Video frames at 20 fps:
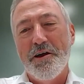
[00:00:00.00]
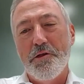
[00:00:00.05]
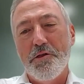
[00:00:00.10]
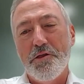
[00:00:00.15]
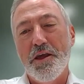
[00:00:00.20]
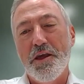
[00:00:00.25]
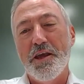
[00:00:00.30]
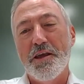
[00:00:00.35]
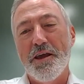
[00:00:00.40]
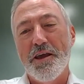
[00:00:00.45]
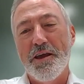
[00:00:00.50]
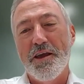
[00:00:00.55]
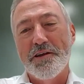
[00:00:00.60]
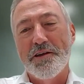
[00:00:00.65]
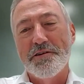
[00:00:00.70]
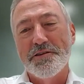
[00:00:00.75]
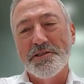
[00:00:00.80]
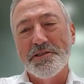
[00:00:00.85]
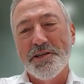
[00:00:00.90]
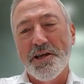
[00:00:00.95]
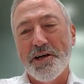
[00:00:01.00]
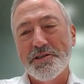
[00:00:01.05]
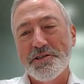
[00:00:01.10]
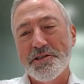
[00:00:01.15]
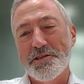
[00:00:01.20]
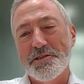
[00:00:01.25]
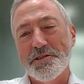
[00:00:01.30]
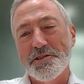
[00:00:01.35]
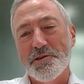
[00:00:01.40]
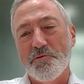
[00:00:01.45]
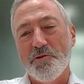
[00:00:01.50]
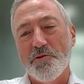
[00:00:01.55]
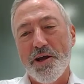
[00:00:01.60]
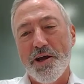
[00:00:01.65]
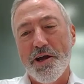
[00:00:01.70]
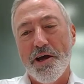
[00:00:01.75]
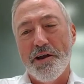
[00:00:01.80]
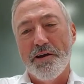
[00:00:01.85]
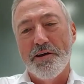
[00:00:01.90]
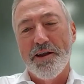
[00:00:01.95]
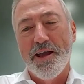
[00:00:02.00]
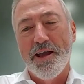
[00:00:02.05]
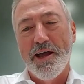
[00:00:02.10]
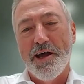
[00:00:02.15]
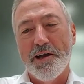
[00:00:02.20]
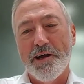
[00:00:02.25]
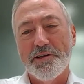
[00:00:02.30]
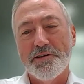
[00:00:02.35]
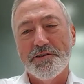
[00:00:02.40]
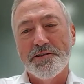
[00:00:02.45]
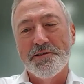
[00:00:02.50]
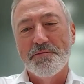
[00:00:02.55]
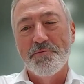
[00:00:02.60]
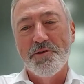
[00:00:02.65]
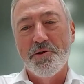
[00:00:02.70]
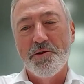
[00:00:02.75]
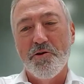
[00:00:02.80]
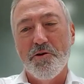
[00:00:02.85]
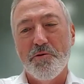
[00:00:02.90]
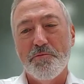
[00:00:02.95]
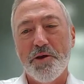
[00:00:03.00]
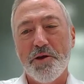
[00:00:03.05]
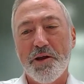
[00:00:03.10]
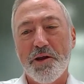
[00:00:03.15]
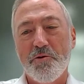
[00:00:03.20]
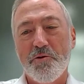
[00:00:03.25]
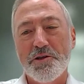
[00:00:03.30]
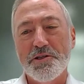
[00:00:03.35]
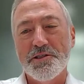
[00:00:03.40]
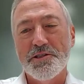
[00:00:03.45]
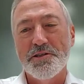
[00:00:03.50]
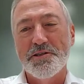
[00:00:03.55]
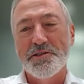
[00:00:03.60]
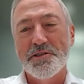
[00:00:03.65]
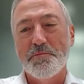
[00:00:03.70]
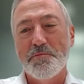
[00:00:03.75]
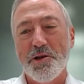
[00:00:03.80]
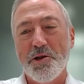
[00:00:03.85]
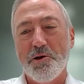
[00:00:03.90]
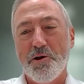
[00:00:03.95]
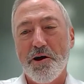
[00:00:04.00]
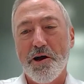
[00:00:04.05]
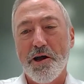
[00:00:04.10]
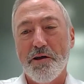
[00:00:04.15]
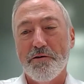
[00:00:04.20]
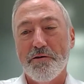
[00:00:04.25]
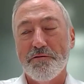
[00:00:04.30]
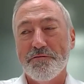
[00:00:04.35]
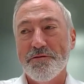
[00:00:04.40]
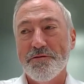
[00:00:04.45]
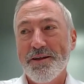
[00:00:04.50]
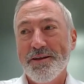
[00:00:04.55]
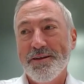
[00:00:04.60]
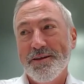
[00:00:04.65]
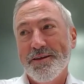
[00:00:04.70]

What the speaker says: thinking and discussions around how does Europe increase its supply of